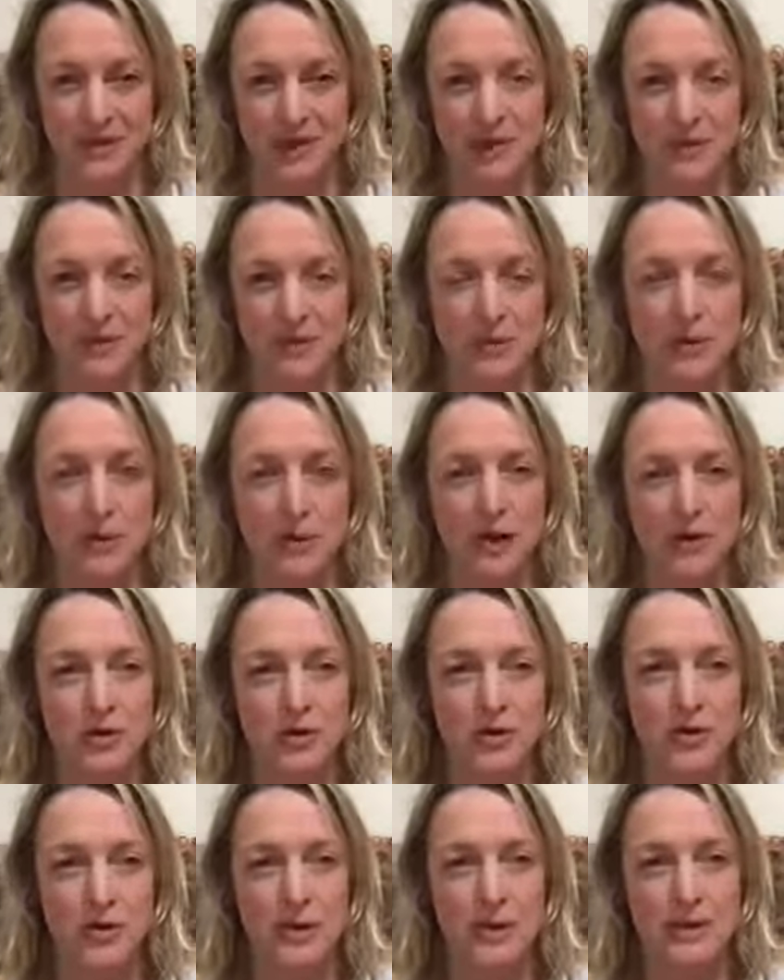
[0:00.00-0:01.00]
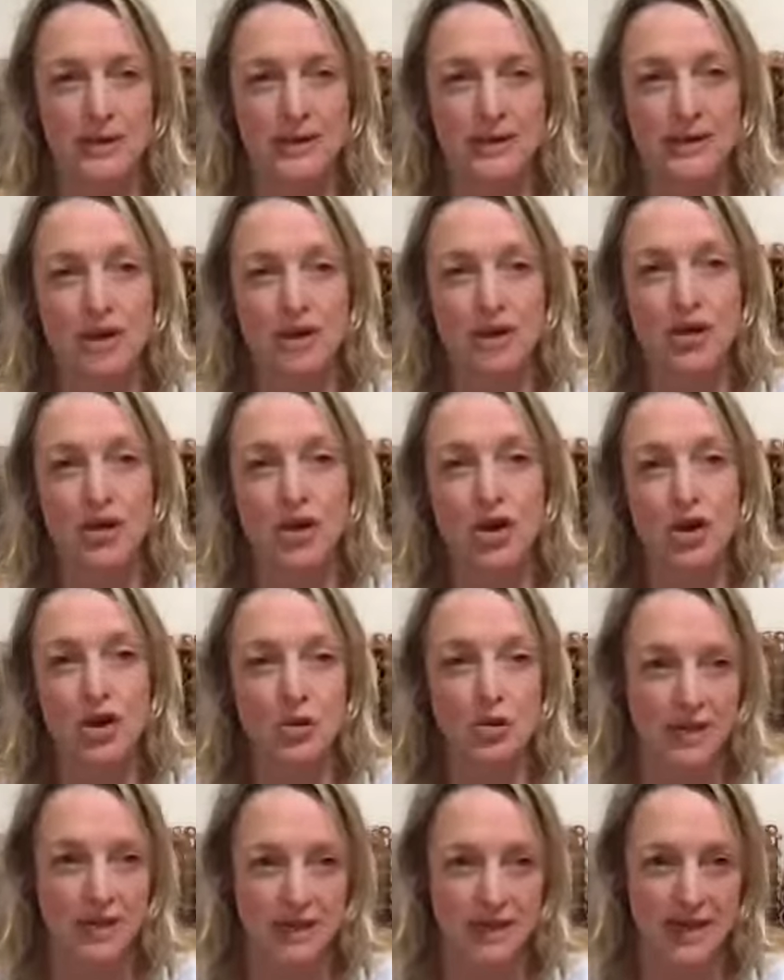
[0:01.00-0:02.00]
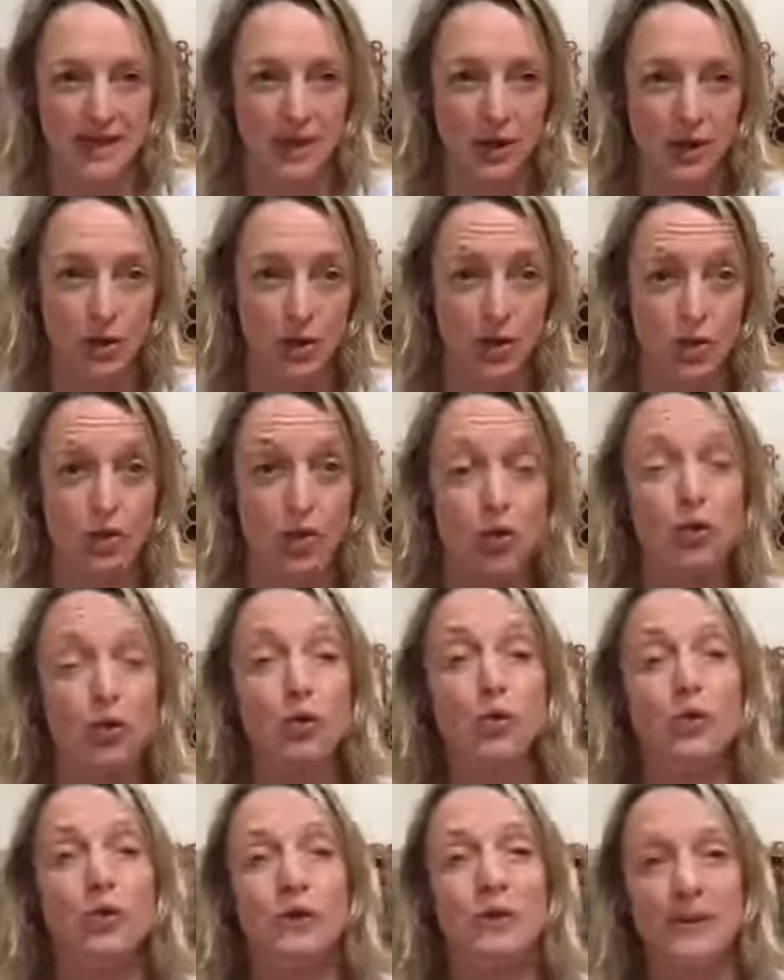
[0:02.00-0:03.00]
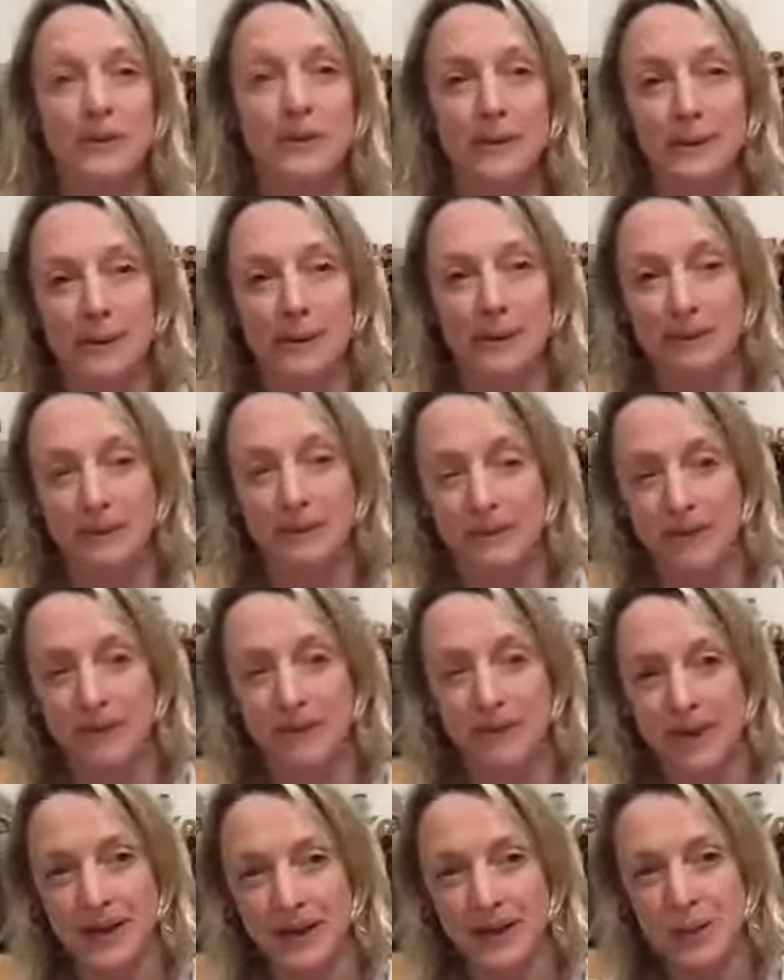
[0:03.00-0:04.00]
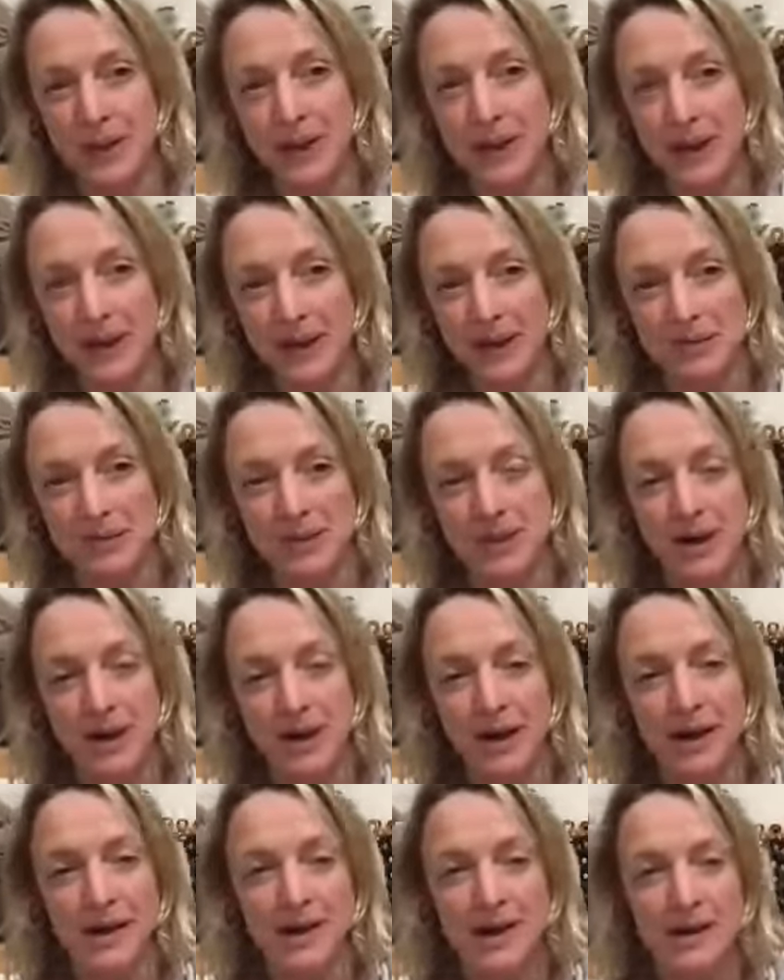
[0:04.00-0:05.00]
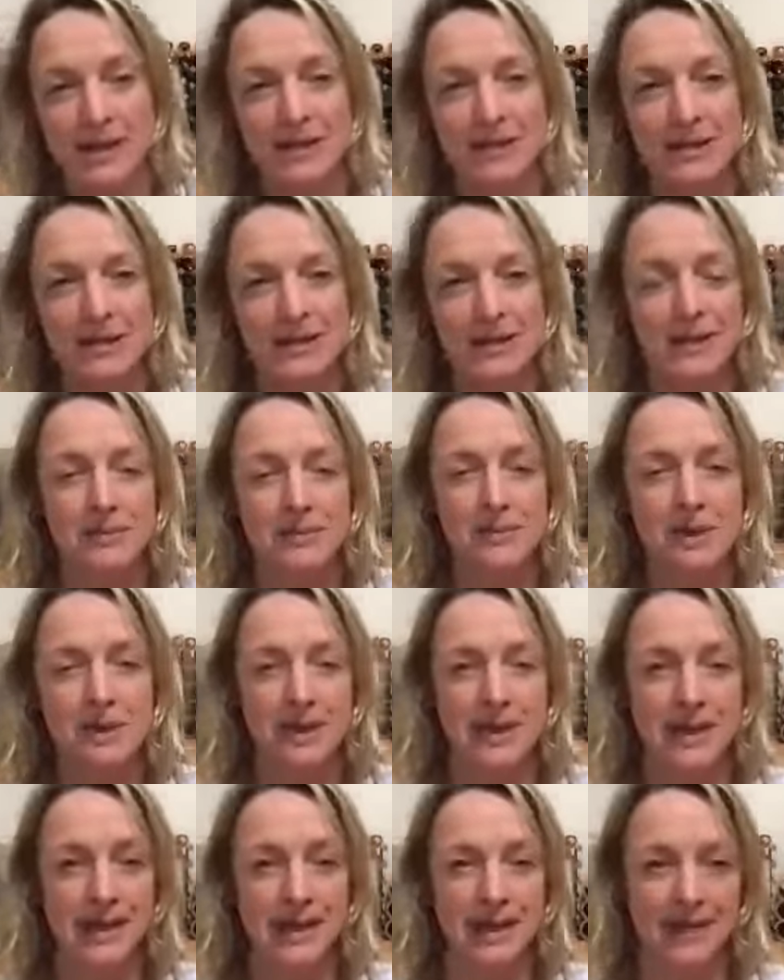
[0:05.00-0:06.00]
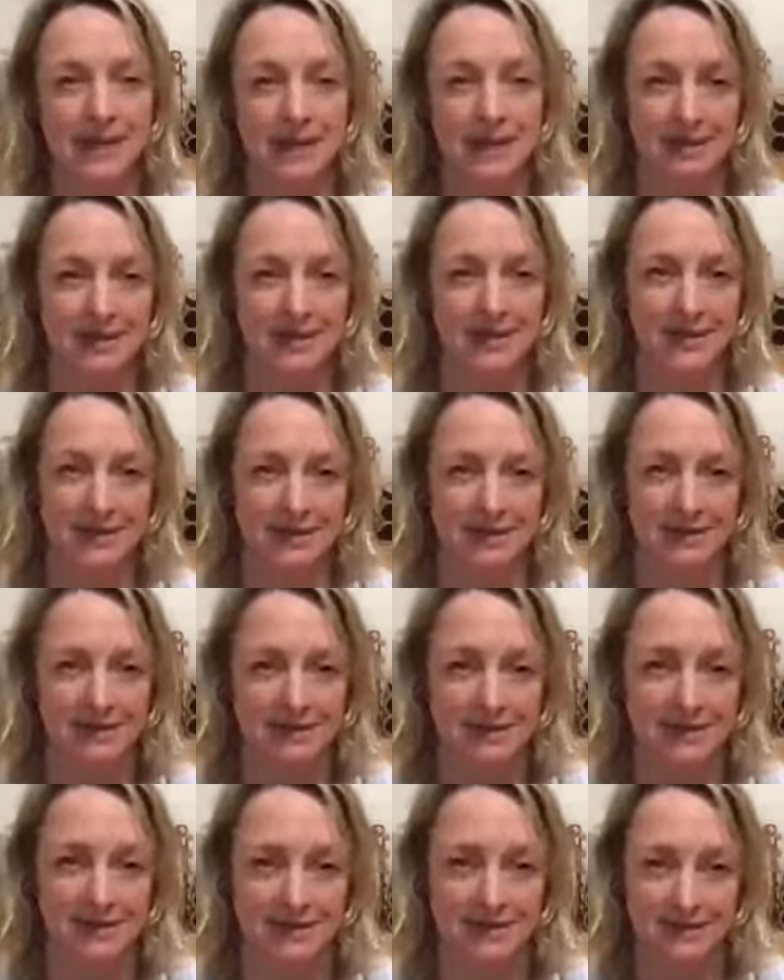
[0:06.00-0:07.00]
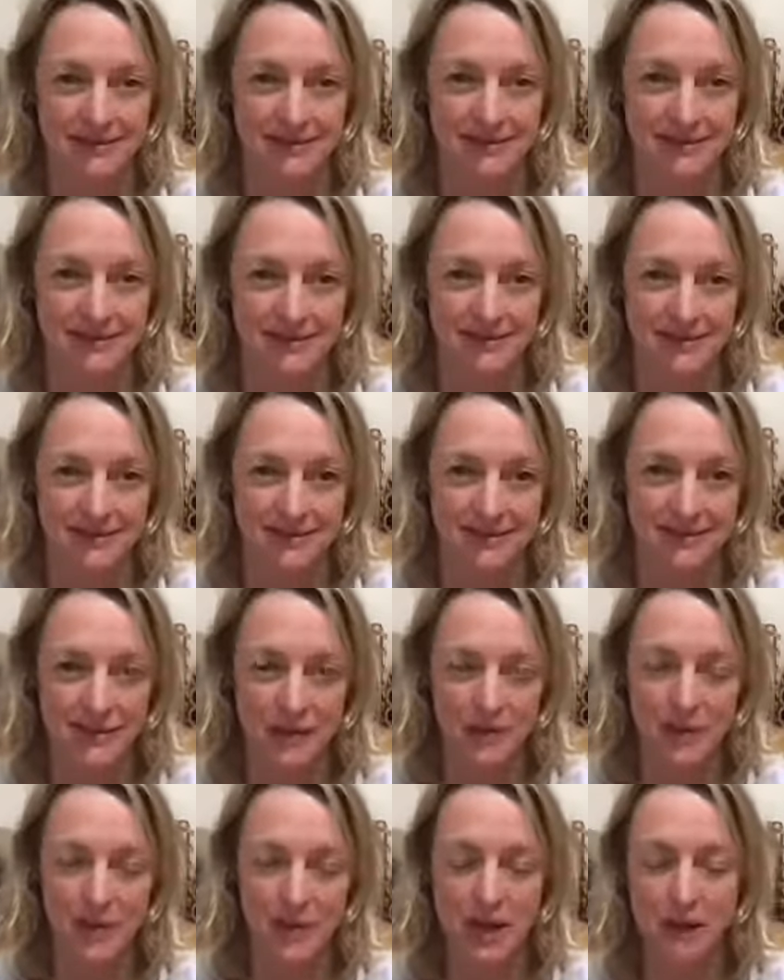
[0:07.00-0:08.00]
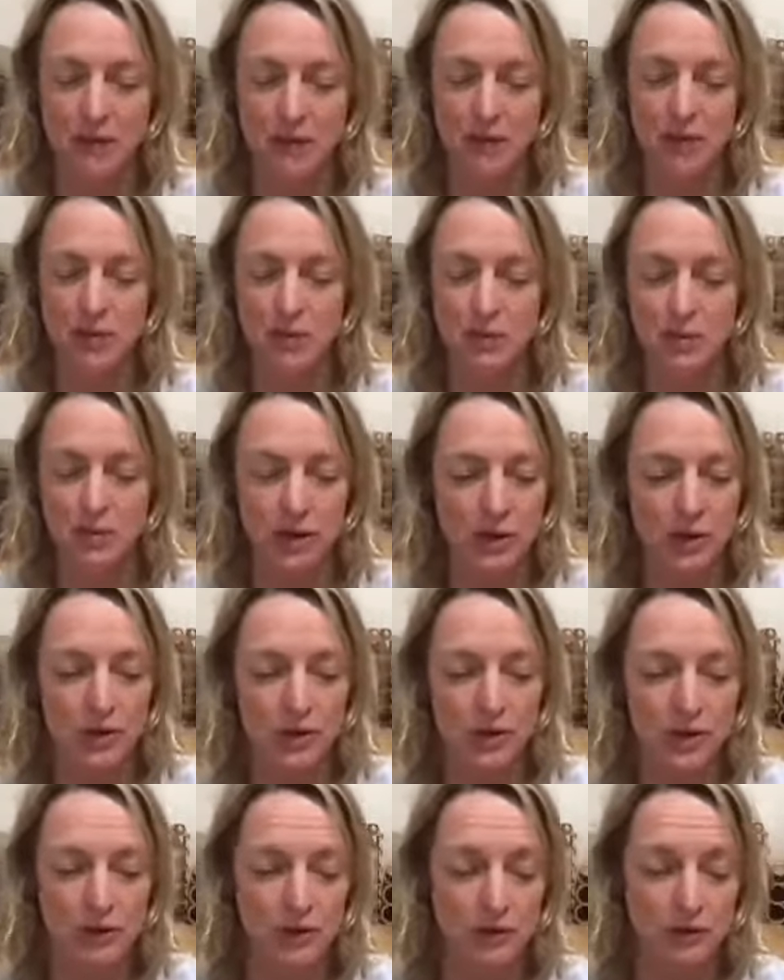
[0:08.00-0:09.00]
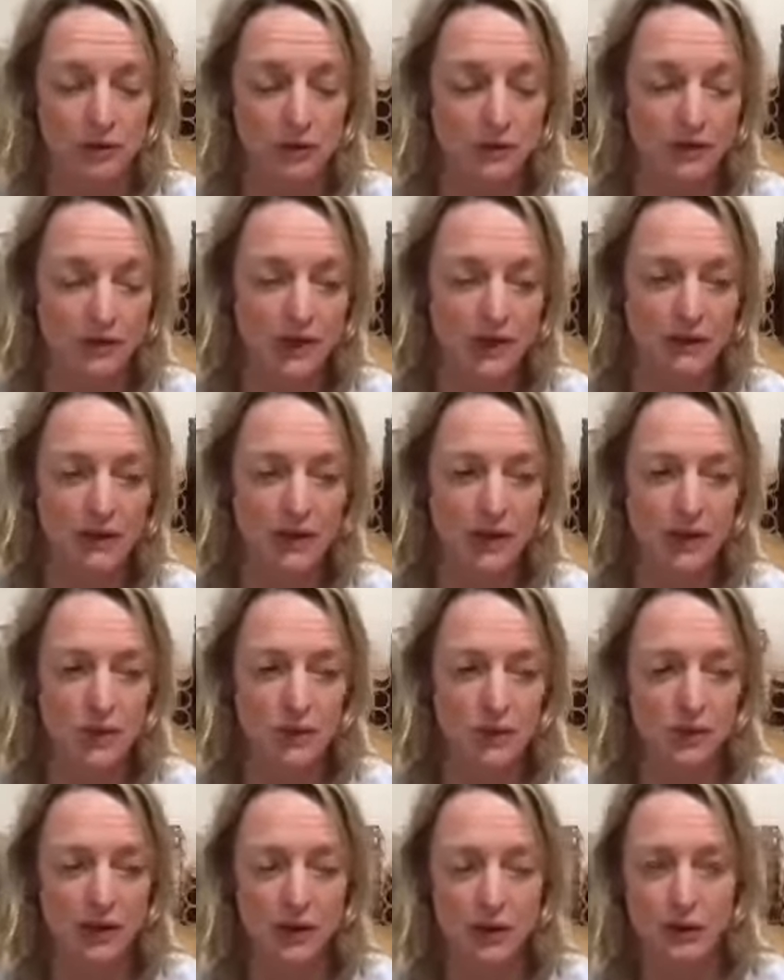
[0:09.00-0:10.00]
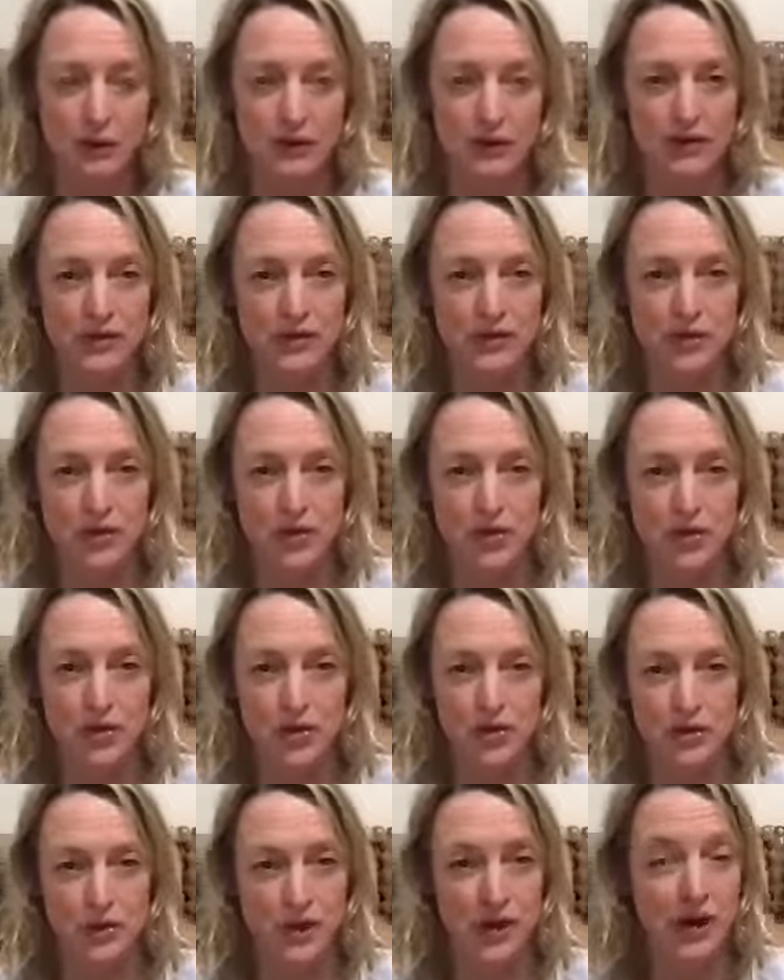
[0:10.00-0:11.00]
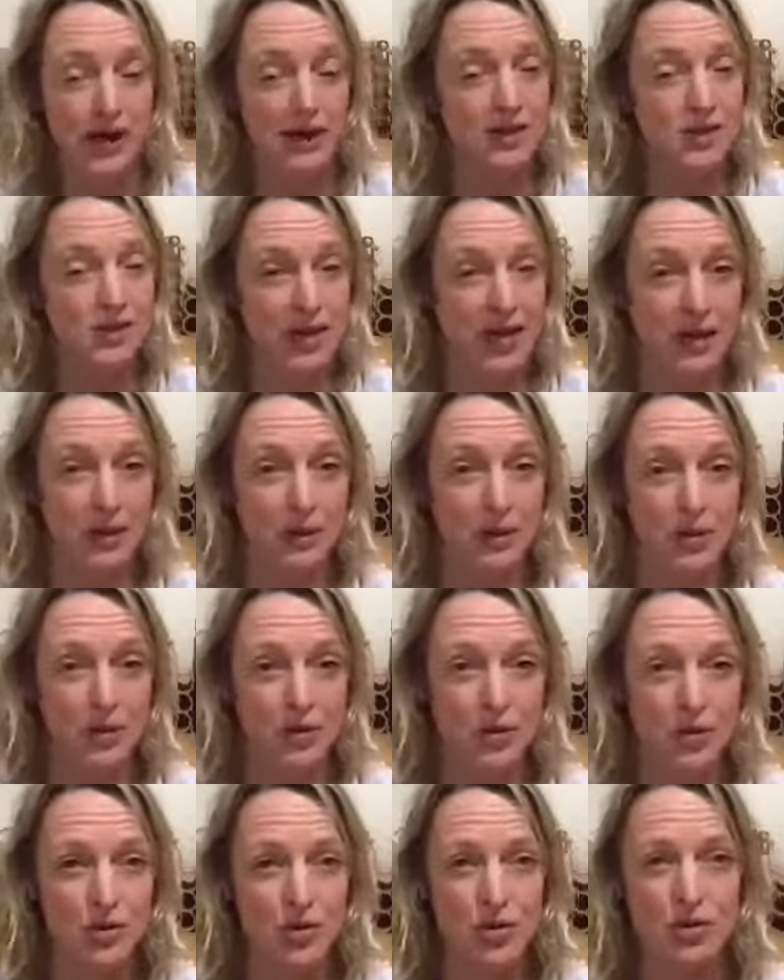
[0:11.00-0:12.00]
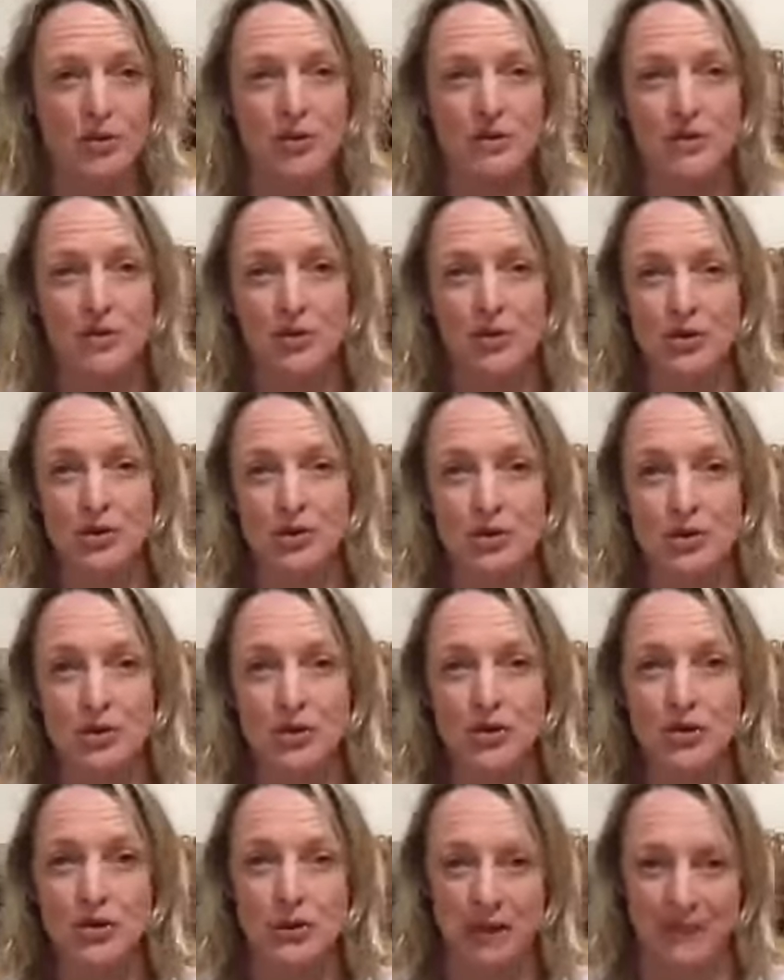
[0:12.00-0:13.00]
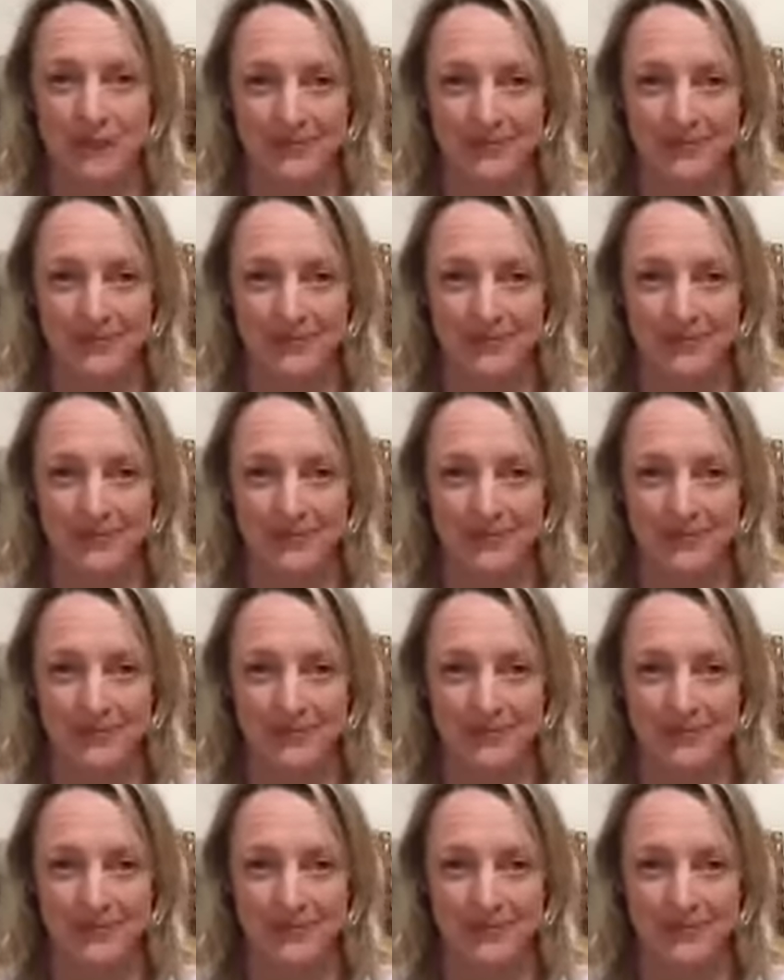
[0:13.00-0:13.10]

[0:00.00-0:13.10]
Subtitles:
As you work through the practice, notice how your jaw and your hips are intimately connected. When we come into a pose and you feel like your pelvis is struggling, check in with your jaw. What's your jaw doing?